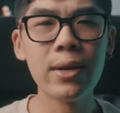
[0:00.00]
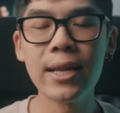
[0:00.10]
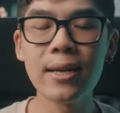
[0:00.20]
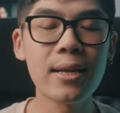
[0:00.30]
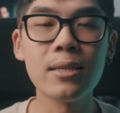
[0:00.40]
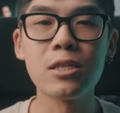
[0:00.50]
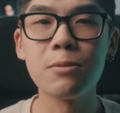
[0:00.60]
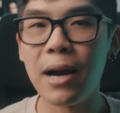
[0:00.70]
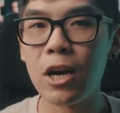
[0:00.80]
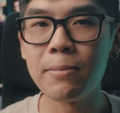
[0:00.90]
Reading it
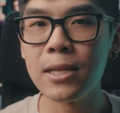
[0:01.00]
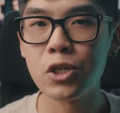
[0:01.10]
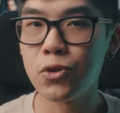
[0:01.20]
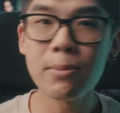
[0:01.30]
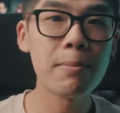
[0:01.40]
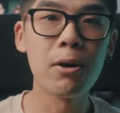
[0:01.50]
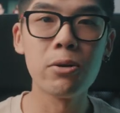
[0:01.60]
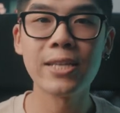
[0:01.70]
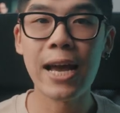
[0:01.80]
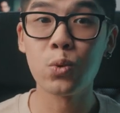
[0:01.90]
inspired me to treat my
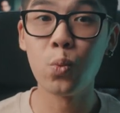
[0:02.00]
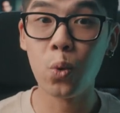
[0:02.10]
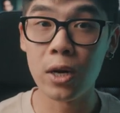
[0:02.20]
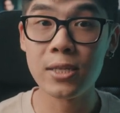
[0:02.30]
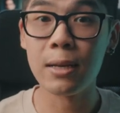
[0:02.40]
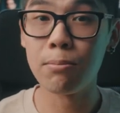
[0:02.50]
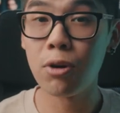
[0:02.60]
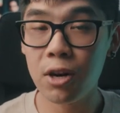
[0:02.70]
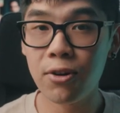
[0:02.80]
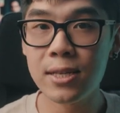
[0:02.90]
posts as works in
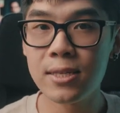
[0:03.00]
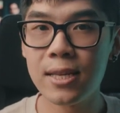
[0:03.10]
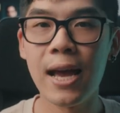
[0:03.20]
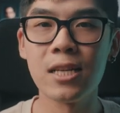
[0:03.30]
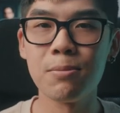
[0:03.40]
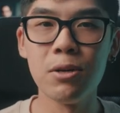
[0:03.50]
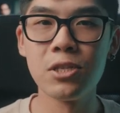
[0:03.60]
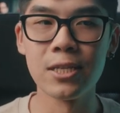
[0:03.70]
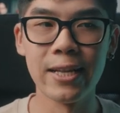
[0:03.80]
progress, as opposed to